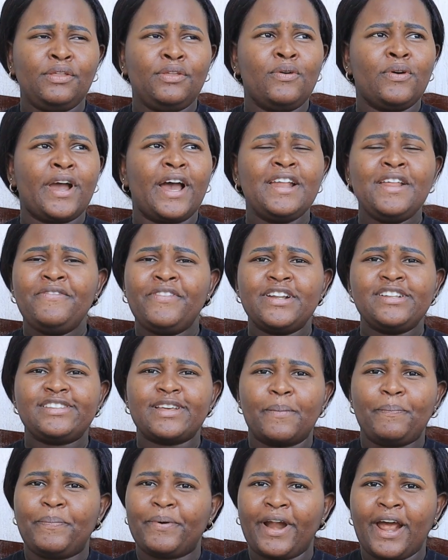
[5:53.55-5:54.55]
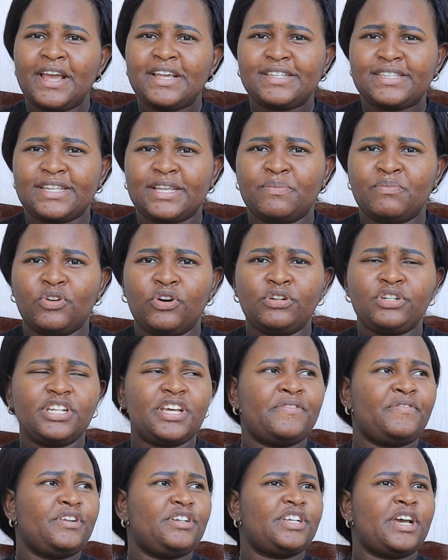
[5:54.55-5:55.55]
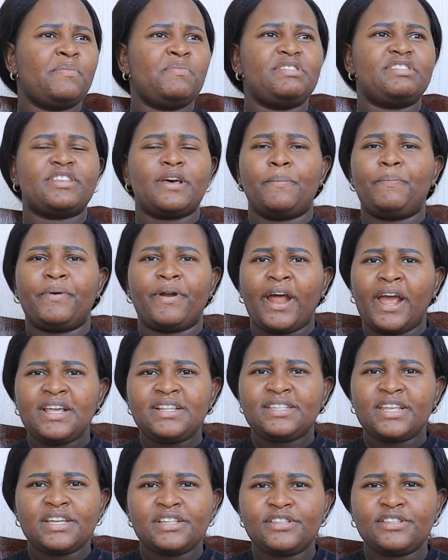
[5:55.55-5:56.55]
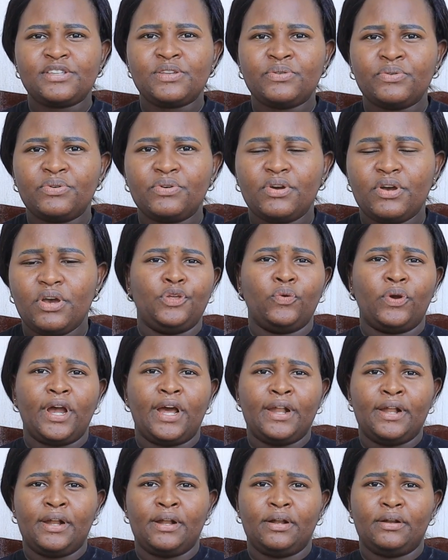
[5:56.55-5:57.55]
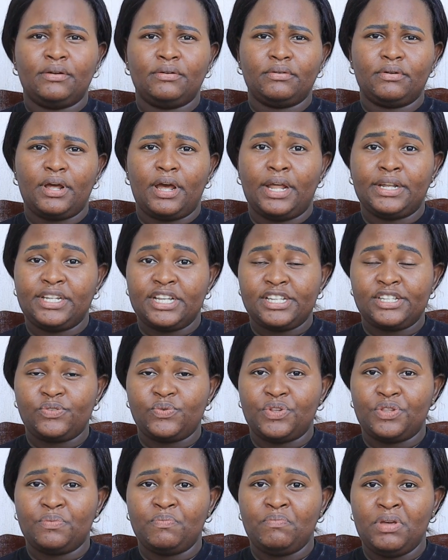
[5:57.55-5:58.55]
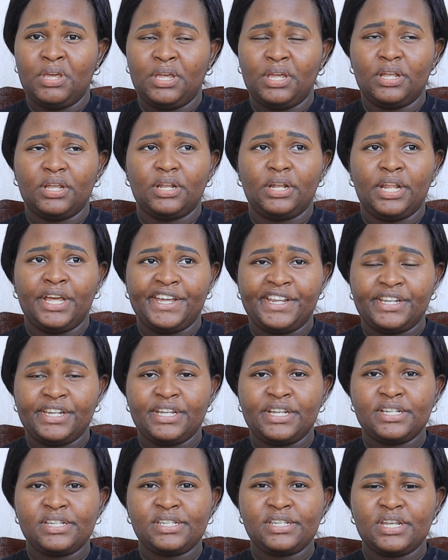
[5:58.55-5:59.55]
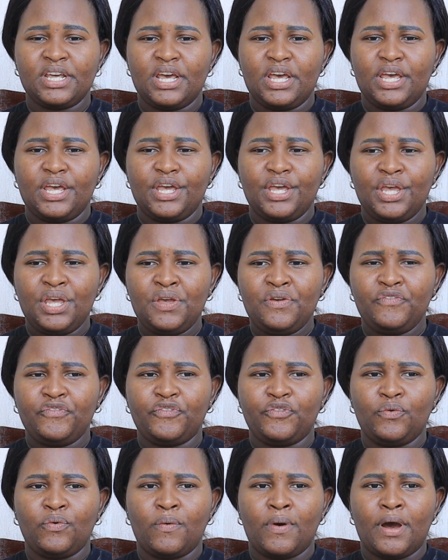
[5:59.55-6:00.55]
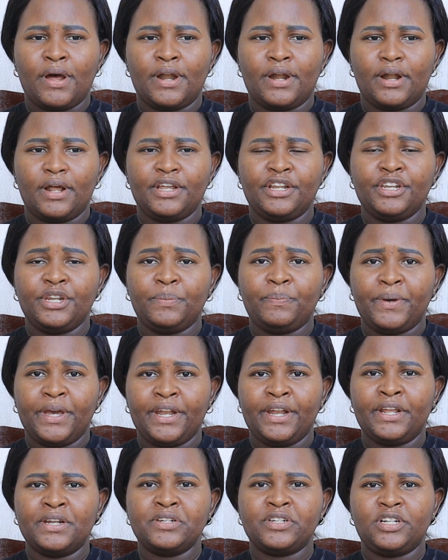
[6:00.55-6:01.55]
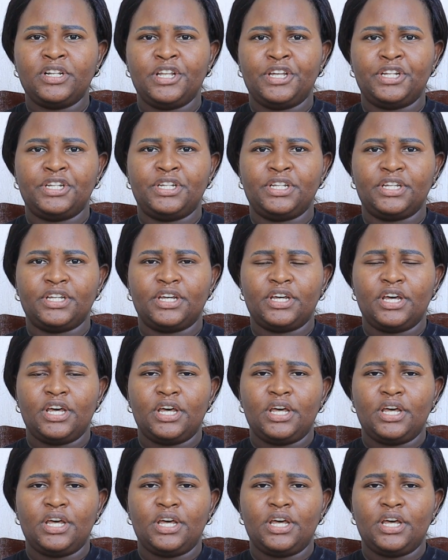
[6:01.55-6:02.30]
you can even surprise him. Not every time he surprises you. You can attest with me, ladies, if you are independent lady